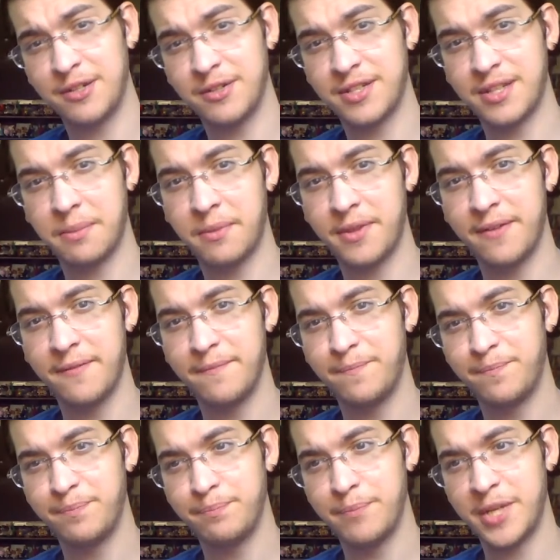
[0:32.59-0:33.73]
some of the
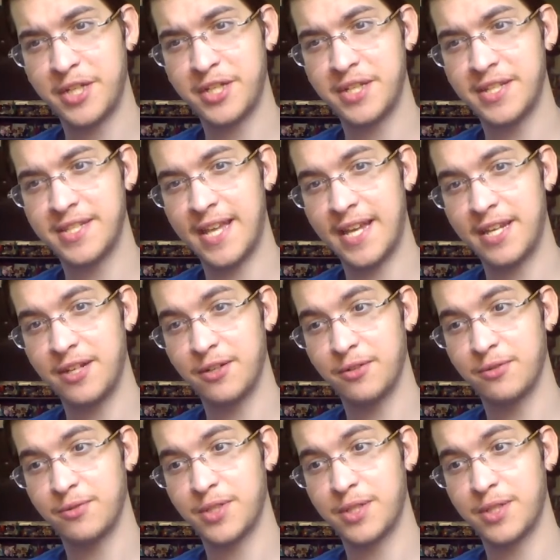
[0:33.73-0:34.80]
missions that you're